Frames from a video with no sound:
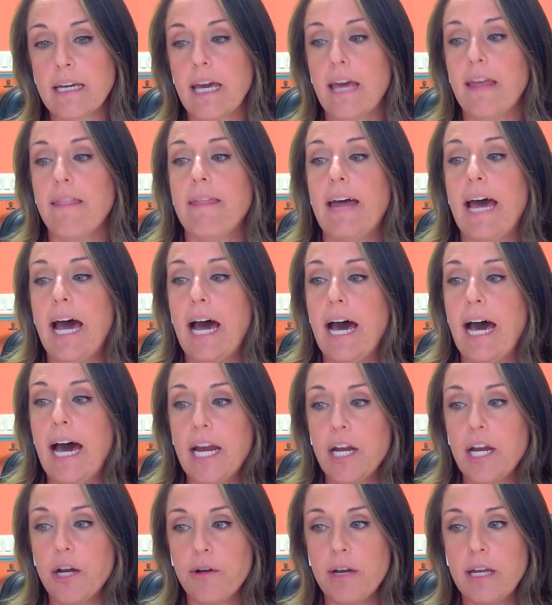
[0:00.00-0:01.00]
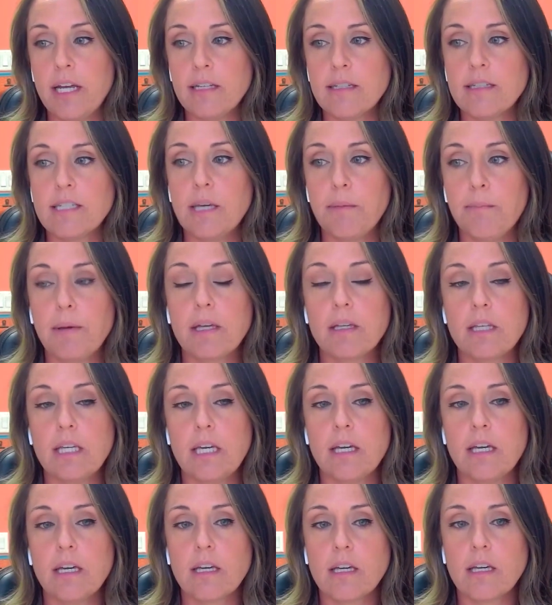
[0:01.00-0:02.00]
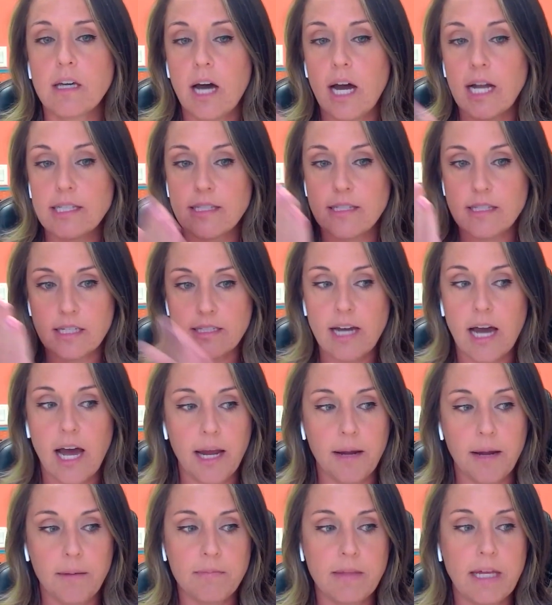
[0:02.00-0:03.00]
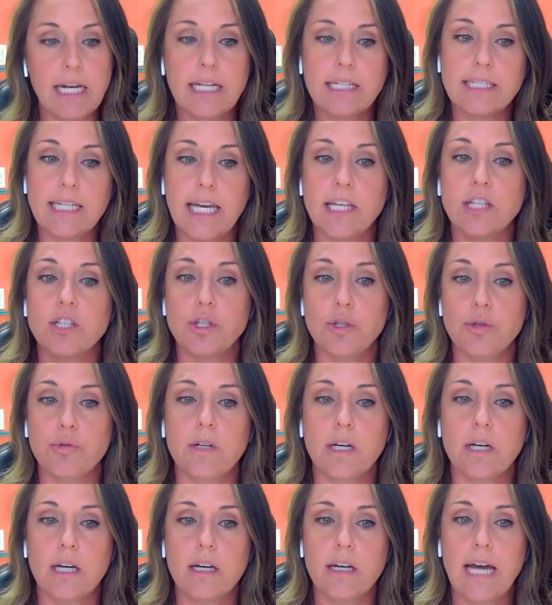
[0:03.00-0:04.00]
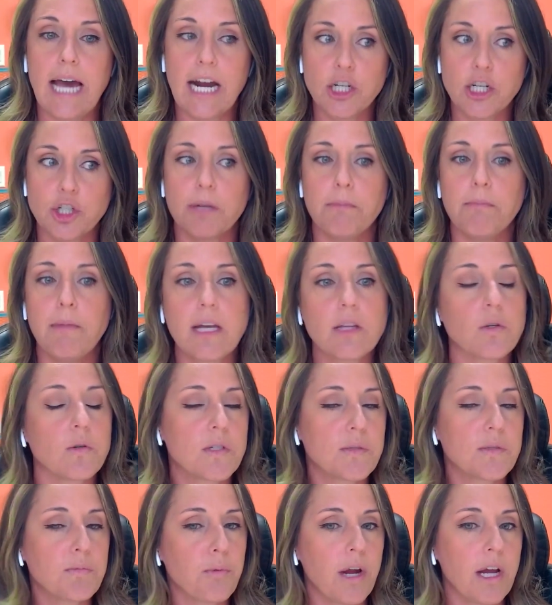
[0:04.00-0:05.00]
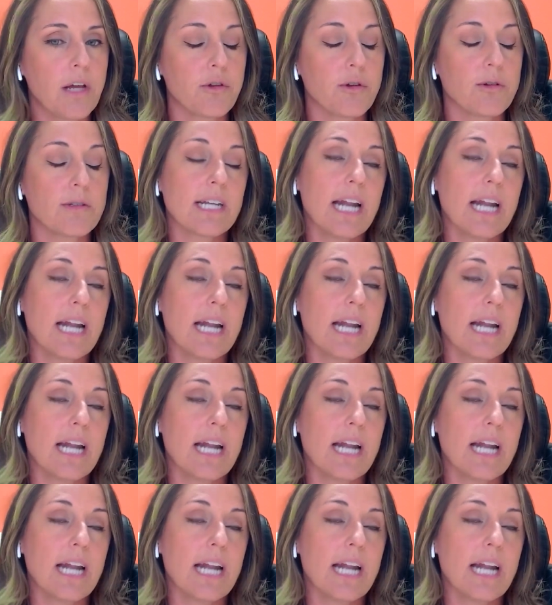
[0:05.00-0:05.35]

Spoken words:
And that hiring typically cuts the time that it takes you to actually make those breakthroughs.